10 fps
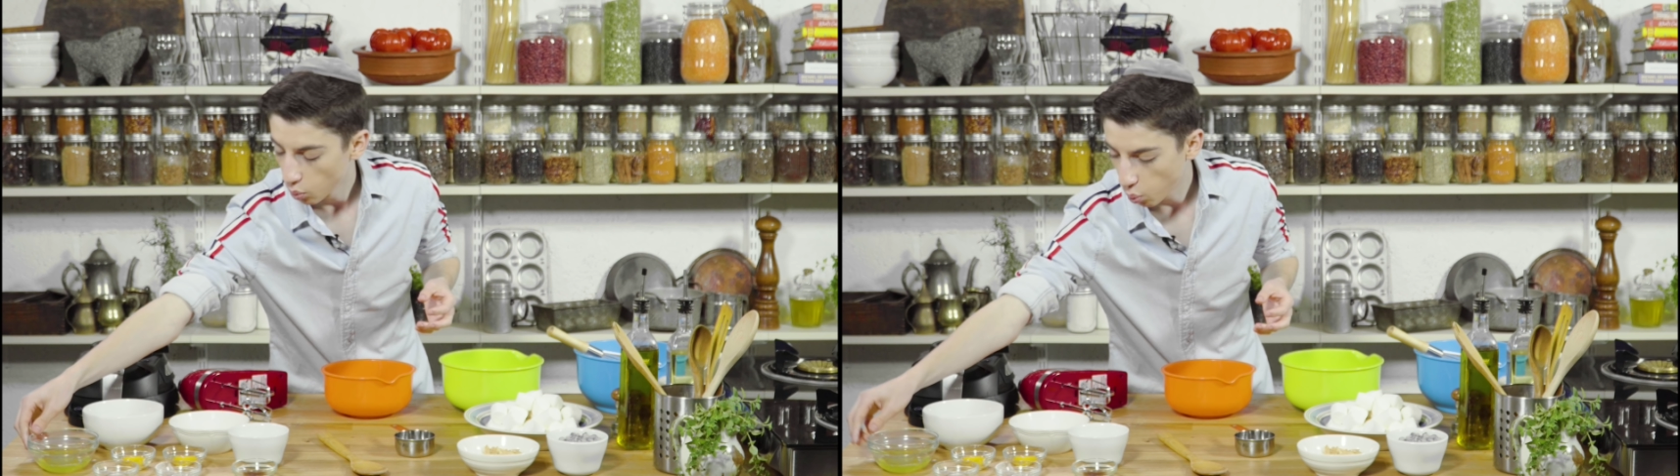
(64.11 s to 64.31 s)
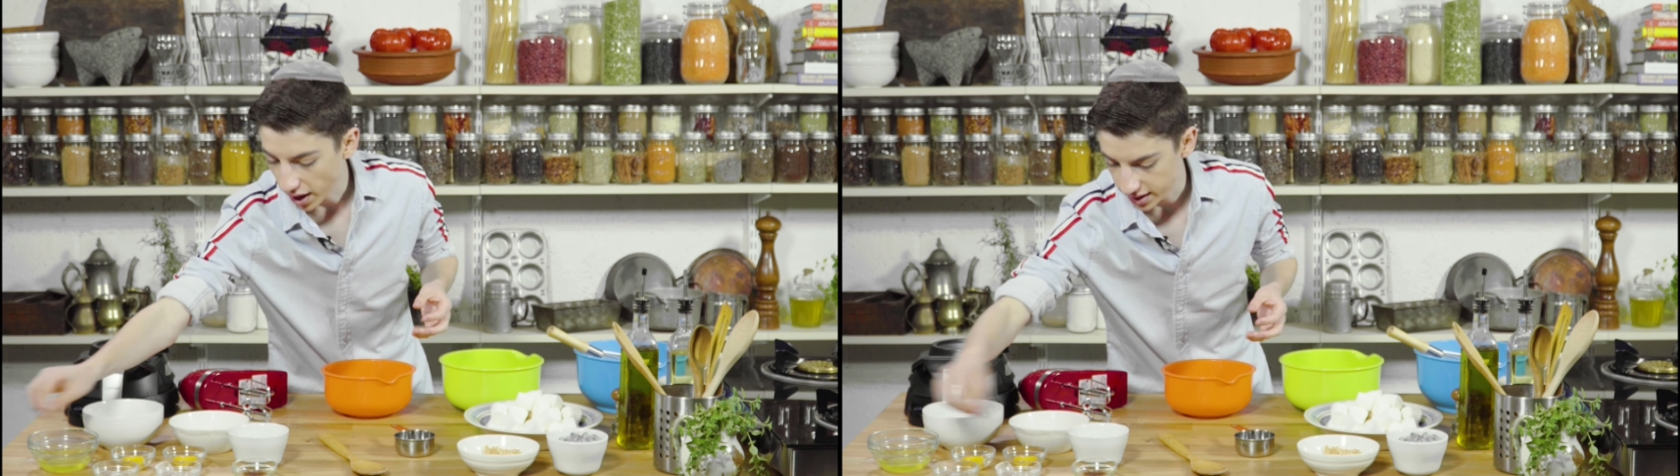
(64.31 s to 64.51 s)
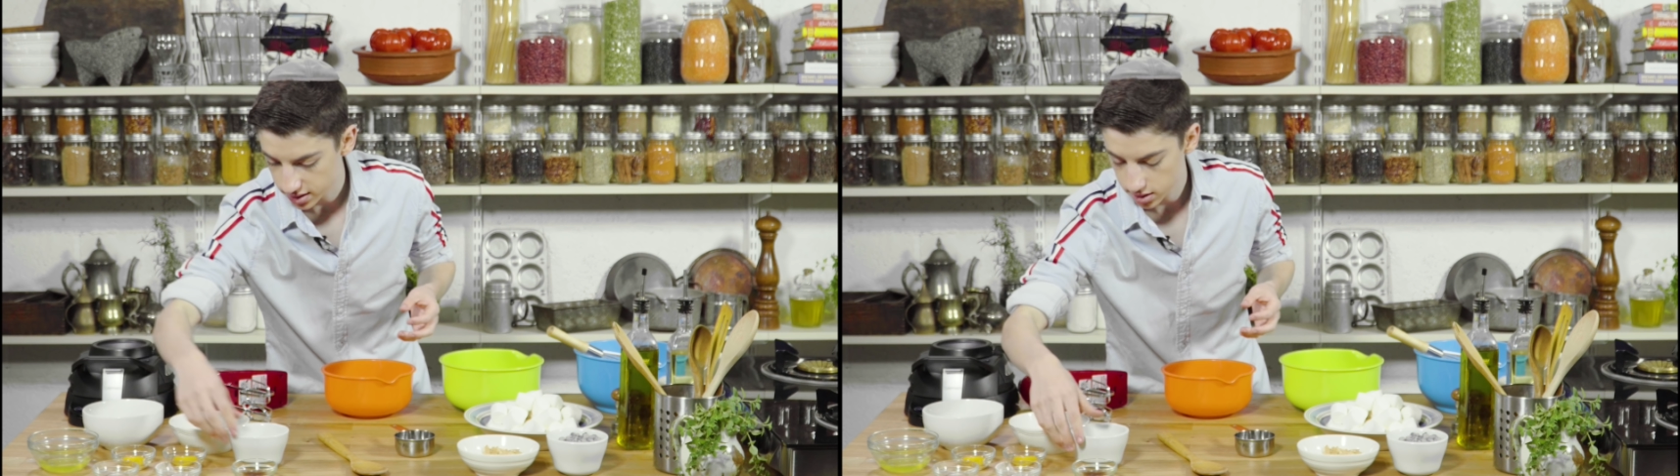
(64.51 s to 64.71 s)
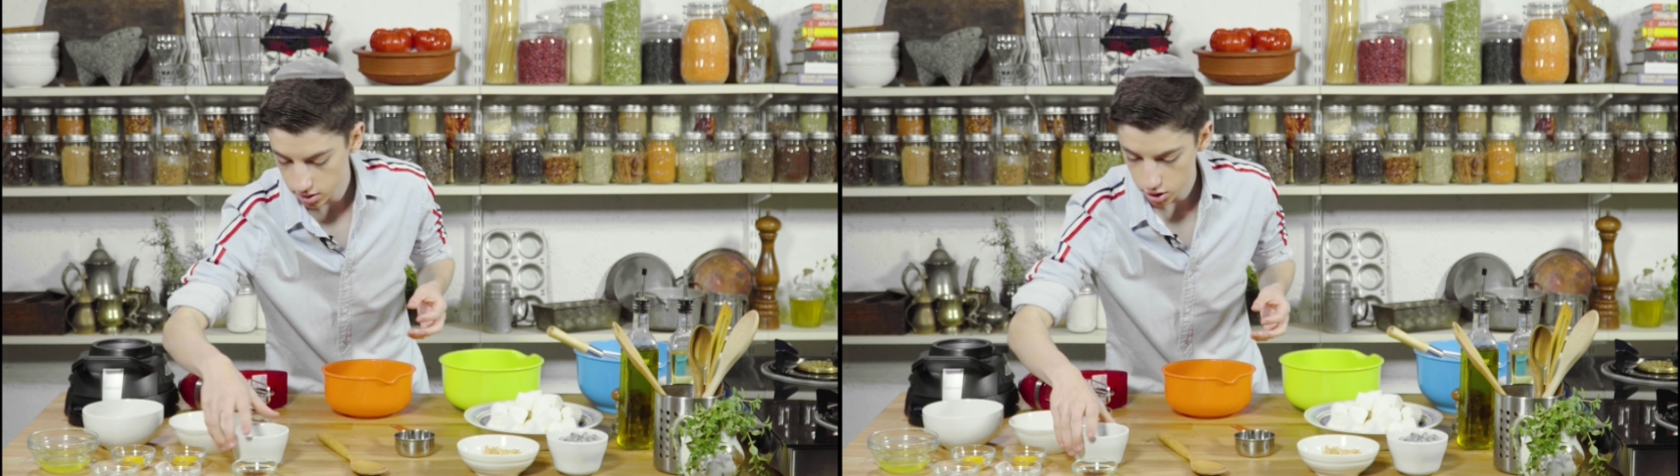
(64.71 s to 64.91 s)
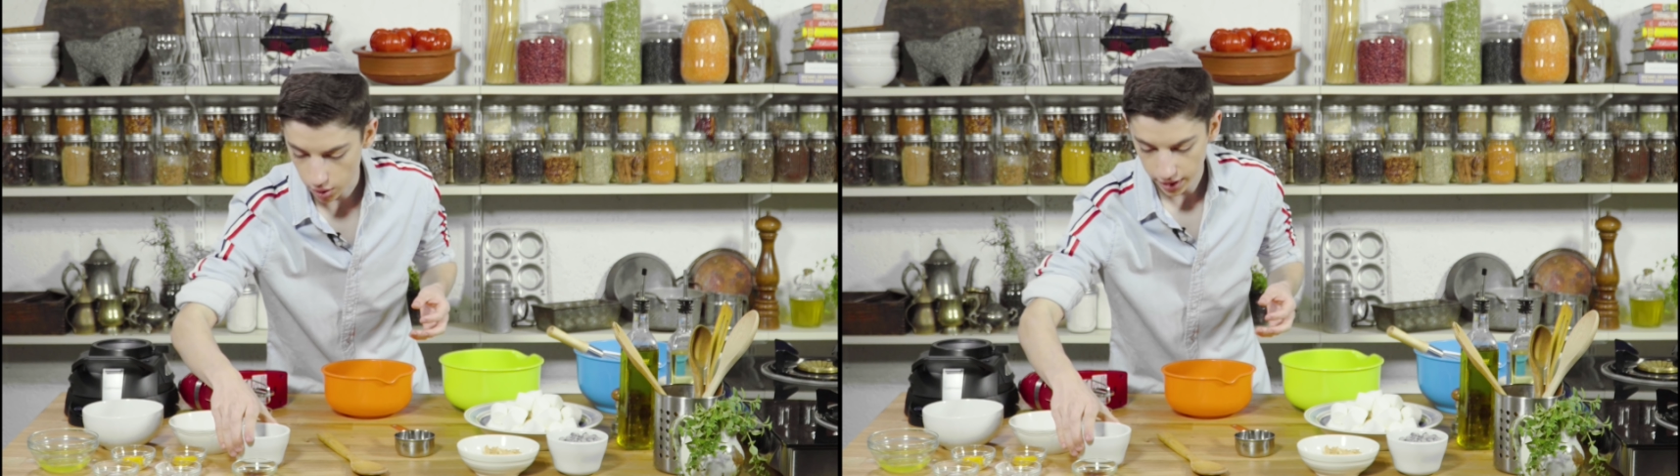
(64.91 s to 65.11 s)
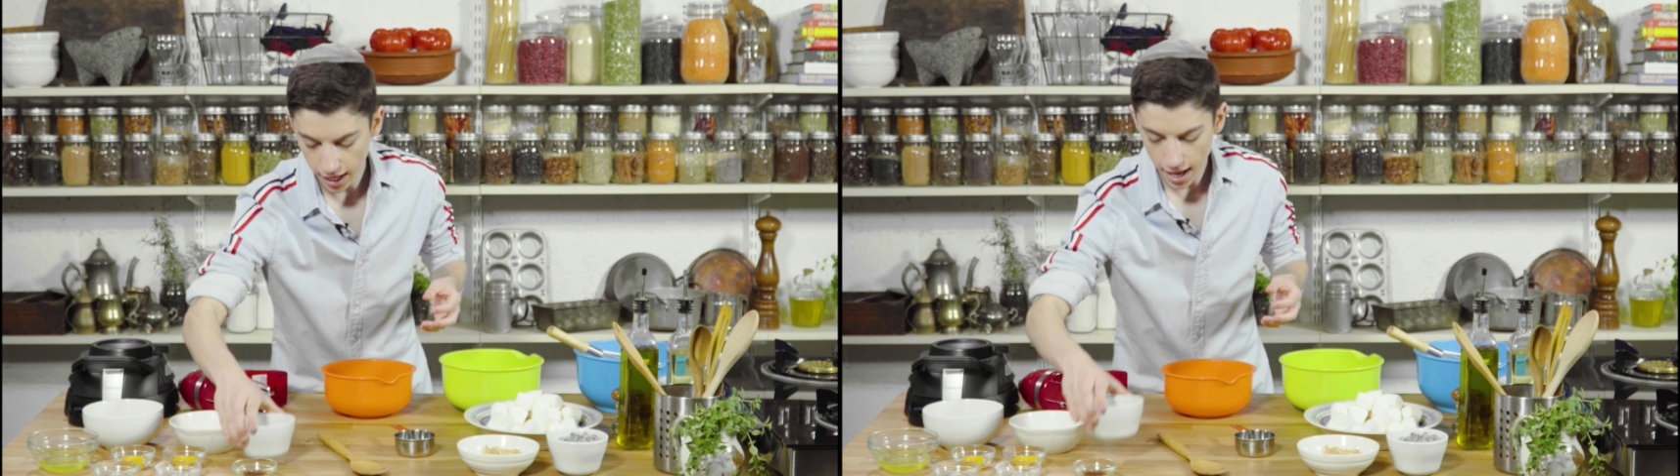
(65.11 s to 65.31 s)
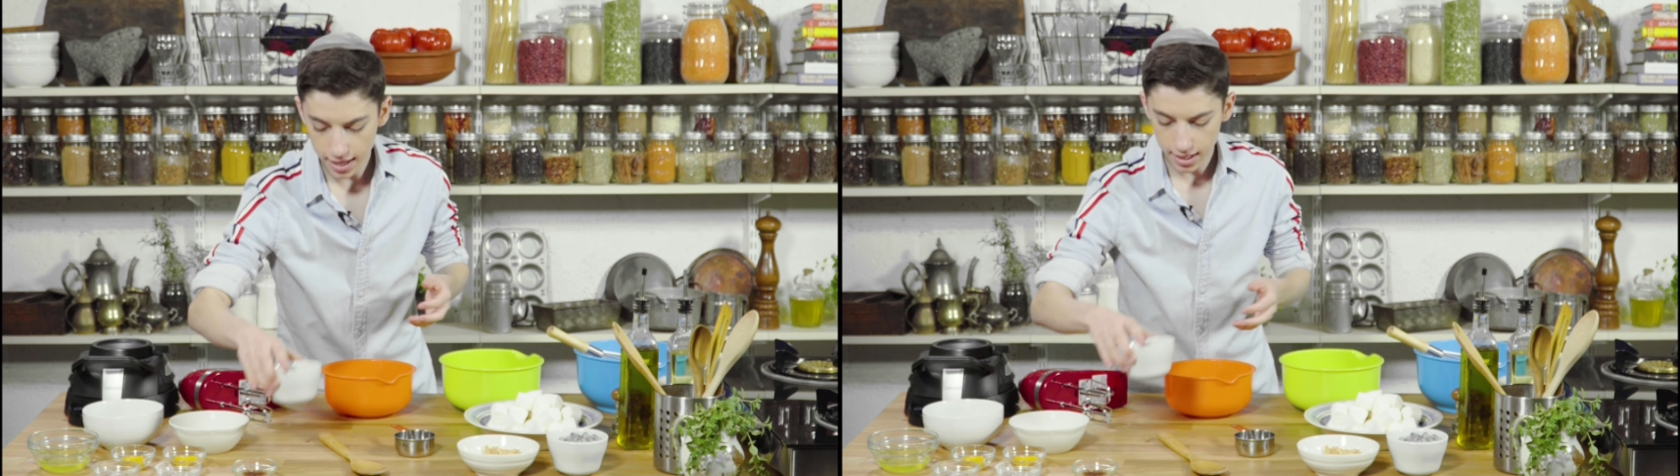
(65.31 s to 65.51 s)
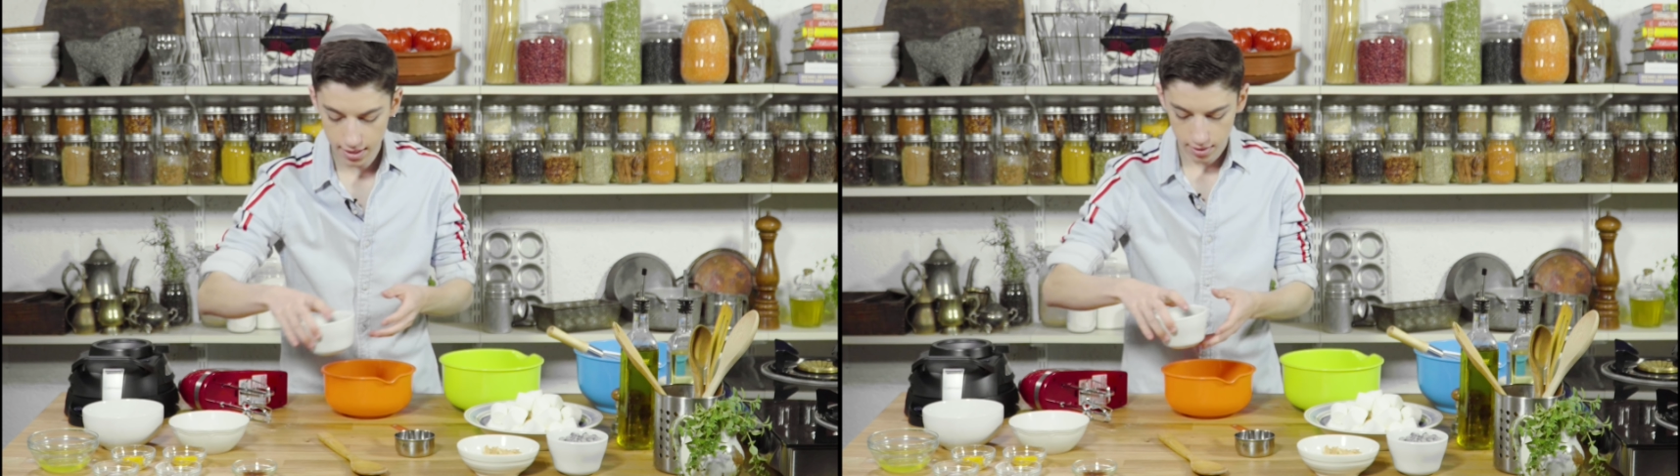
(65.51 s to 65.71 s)
whites. So we're gonna
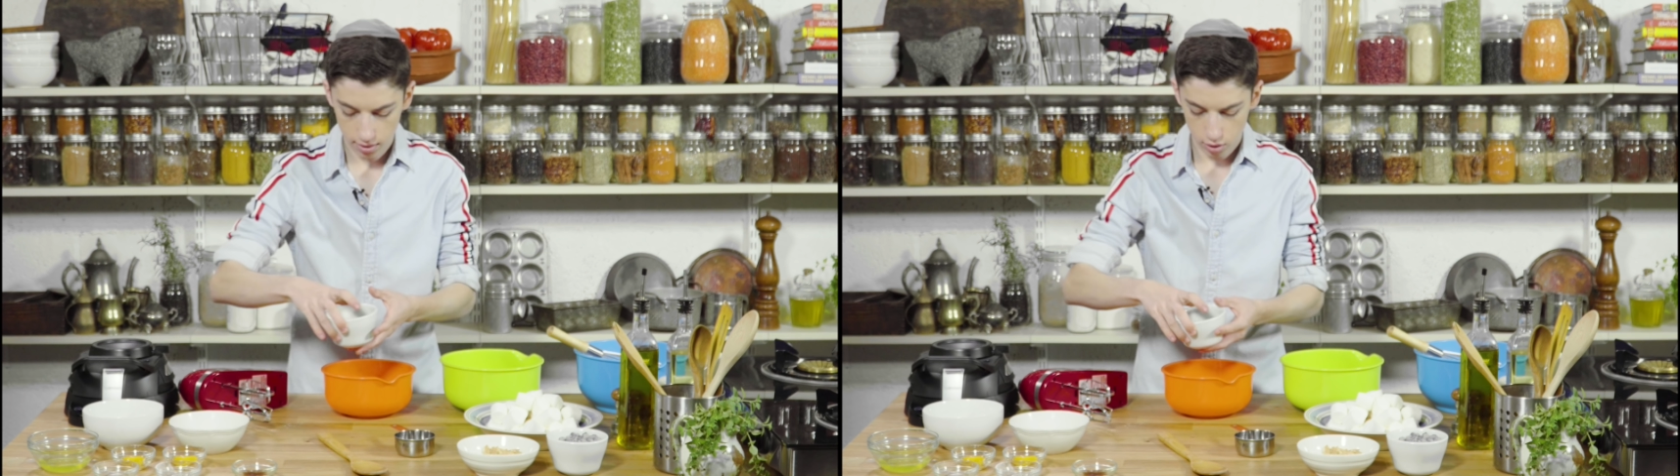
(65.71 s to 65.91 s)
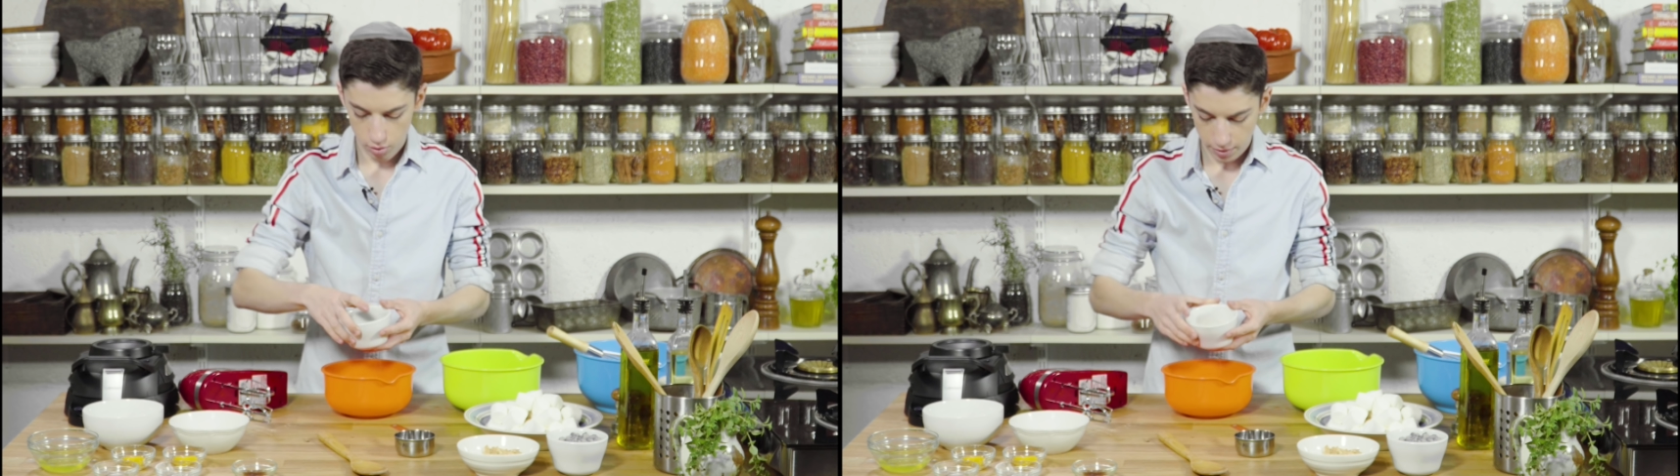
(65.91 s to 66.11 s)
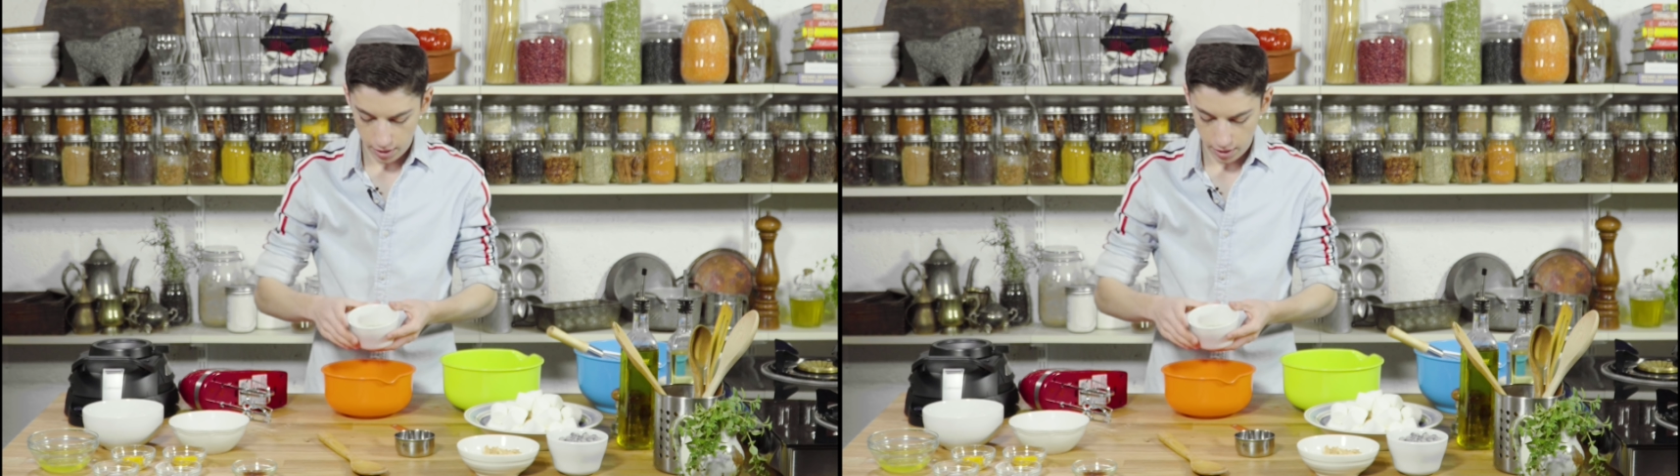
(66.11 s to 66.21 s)
add in a little